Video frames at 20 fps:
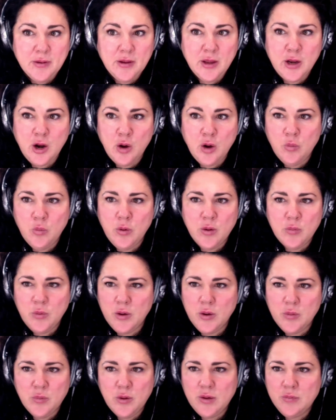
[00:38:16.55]

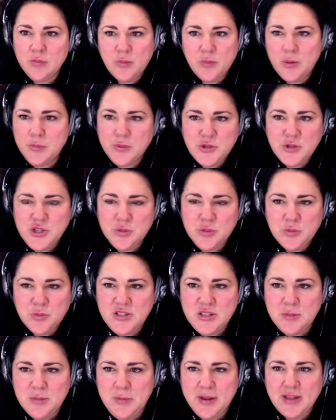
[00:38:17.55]

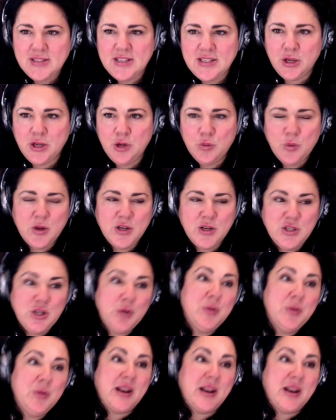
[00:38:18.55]
What's the biggest thing you want to do?